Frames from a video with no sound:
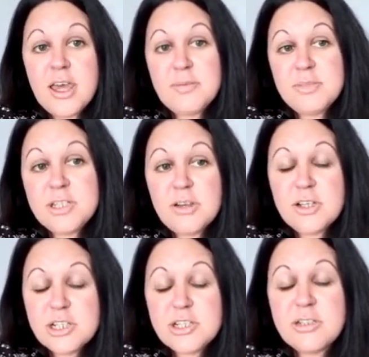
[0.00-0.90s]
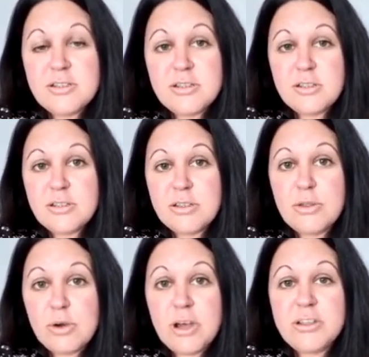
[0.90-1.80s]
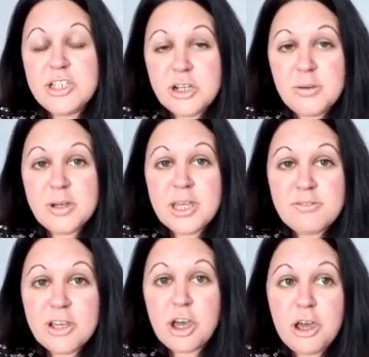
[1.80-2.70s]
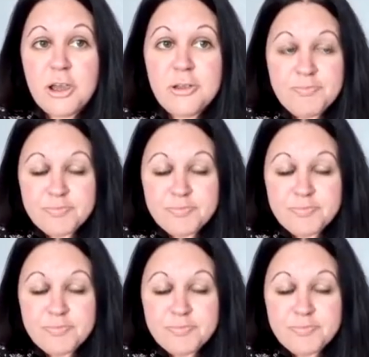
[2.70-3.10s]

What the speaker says: So I just thought, oh, I'll give it a go.